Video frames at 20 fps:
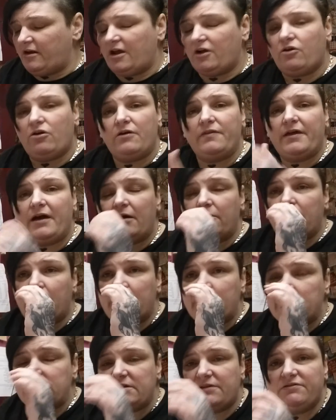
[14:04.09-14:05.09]
I got that
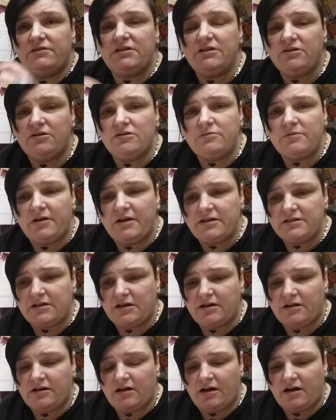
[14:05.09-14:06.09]
one. It's a really good one. It's
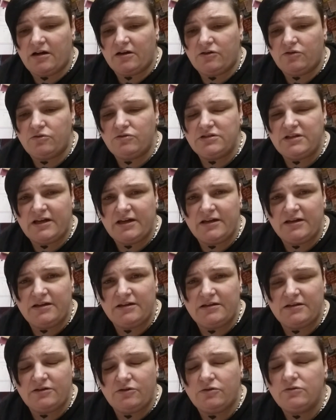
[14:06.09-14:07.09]
a, a Kodak,
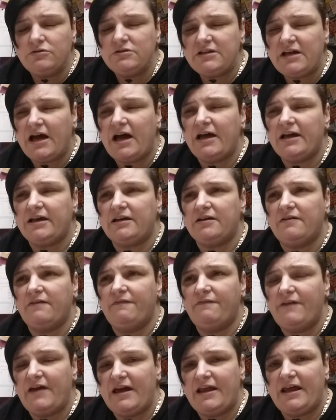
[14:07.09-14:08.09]
Kodak
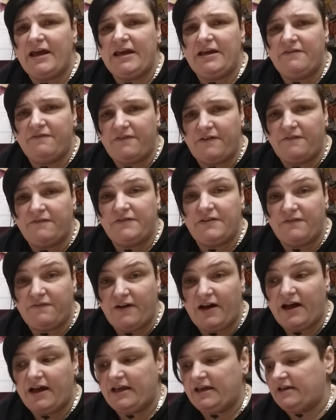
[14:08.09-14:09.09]
Verite
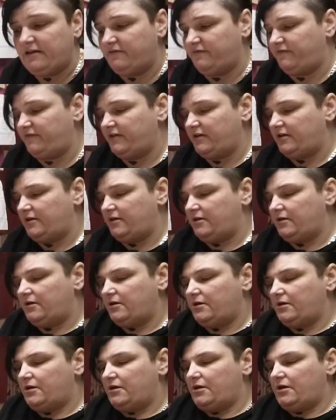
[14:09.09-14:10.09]
55.
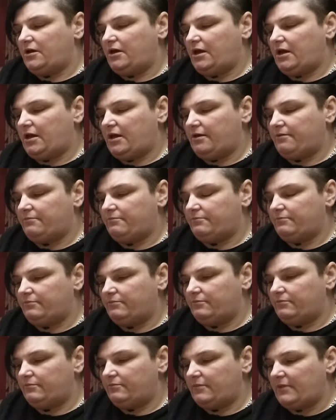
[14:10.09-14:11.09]

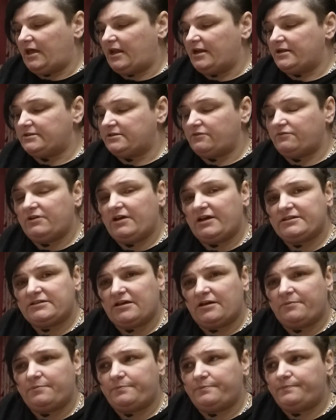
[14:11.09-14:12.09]
Um, and it's a, it's
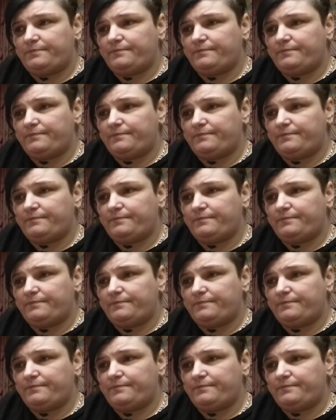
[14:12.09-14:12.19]
a